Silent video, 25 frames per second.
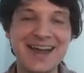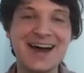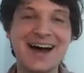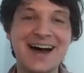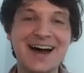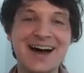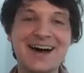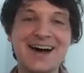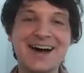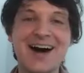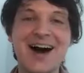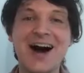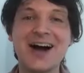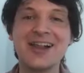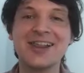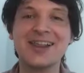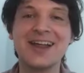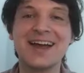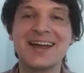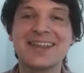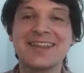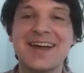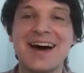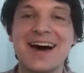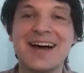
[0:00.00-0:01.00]
Yeah. I
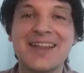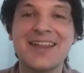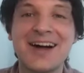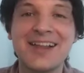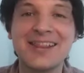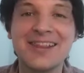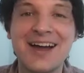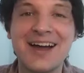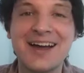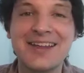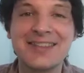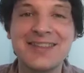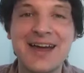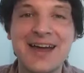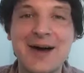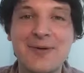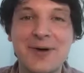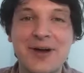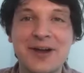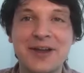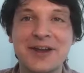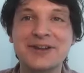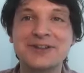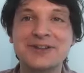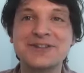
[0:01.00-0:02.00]
like that. I like that.
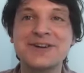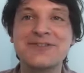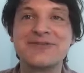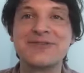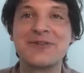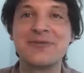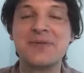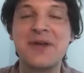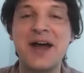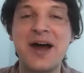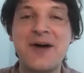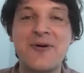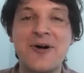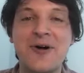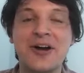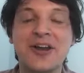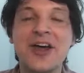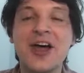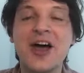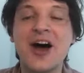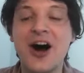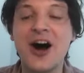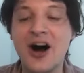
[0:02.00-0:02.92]
We're going to do yeah. it from now on.